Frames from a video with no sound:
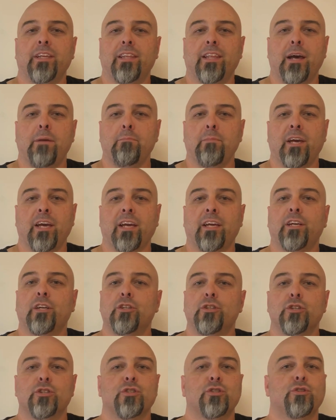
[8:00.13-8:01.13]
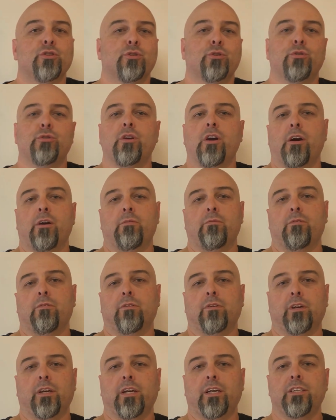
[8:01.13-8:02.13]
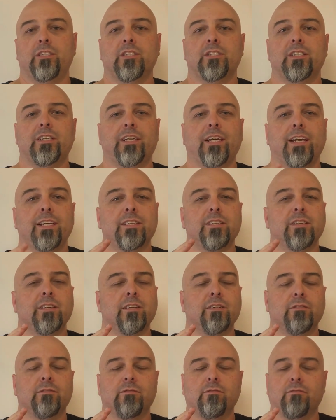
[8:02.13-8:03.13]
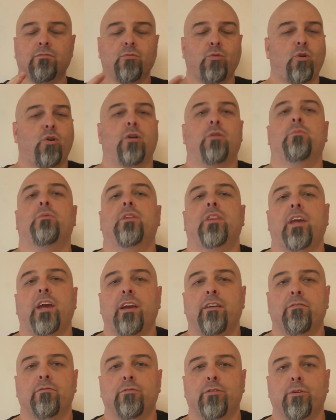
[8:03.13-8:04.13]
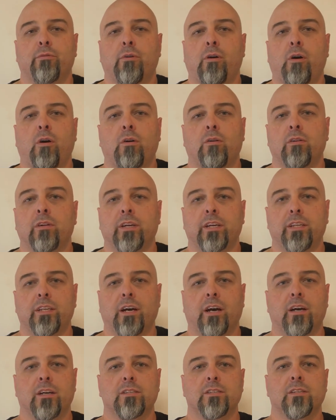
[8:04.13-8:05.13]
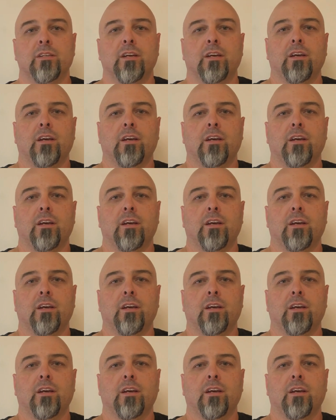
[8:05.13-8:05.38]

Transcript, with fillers: that man can just do no wrong. He just gets it right with every role he does.